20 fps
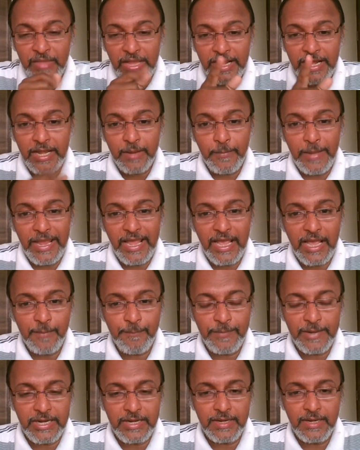It may
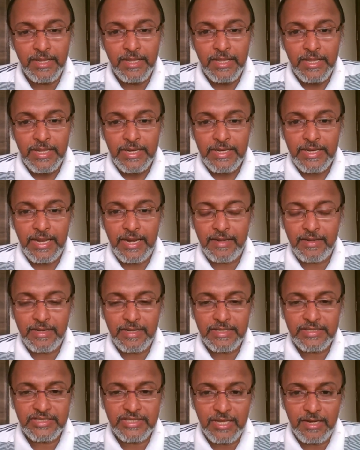happen that
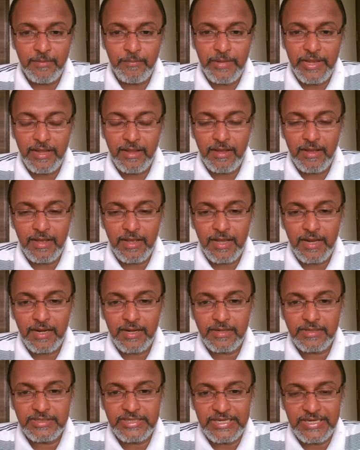uh, sun being
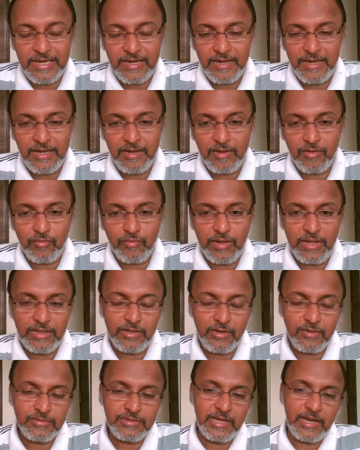uh, seated in the twelfth
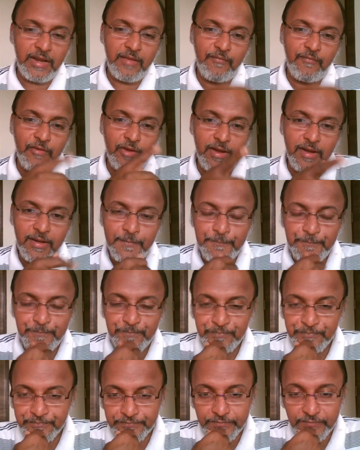house, and if you are,
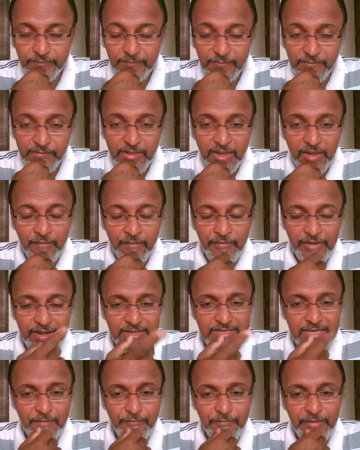if it
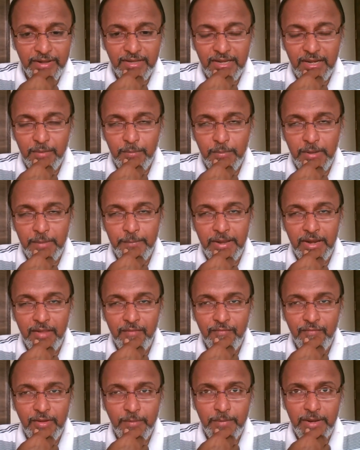is affected by
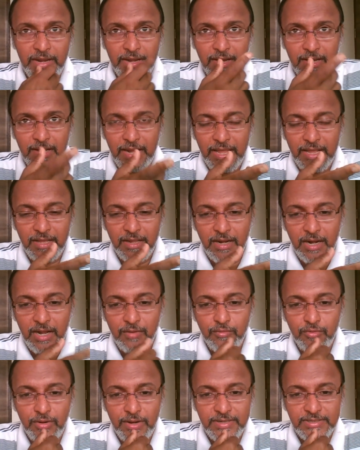malefic planet like a
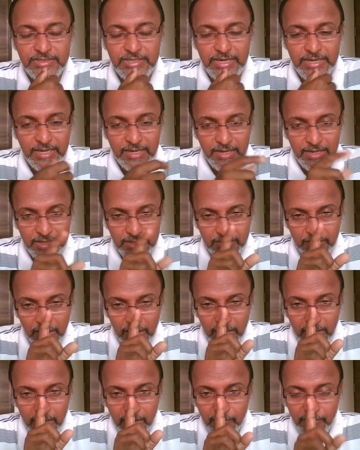Rahu and Saturn is,
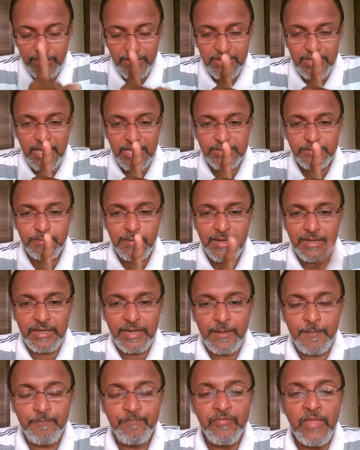if it is
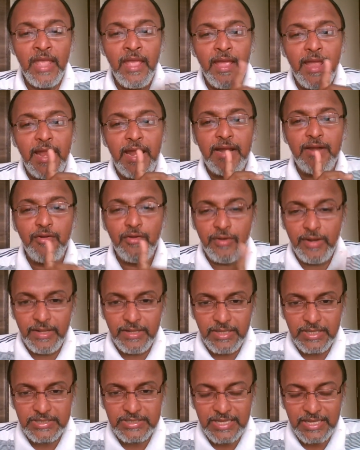aspecting, and
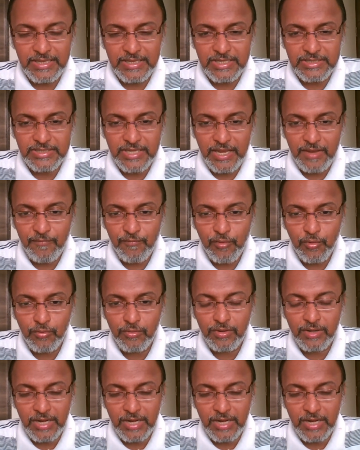during the sun dasha, if you